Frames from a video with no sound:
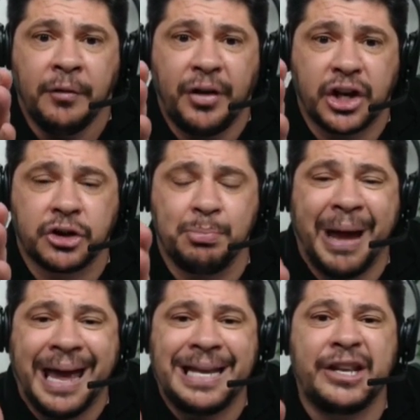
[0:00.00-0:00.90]
this
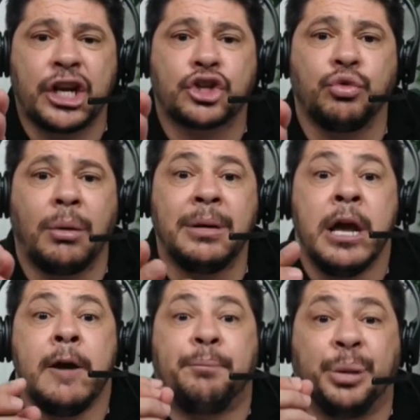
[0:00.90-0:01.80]
man and this
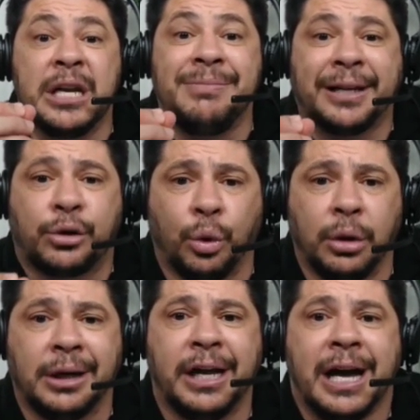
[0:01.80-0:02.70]
woman
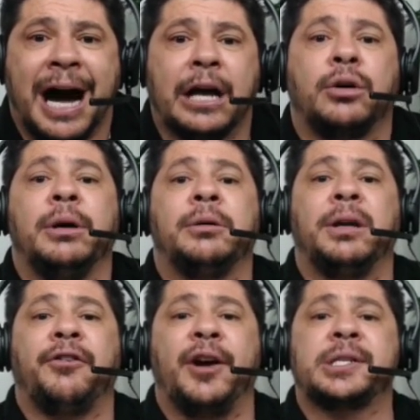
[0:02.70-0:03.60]
prematurely, I command to
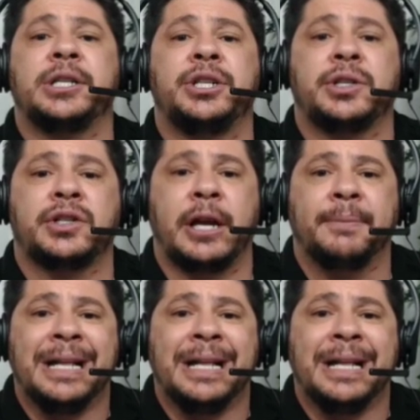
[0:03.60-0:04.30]
manifest in Jesus' name.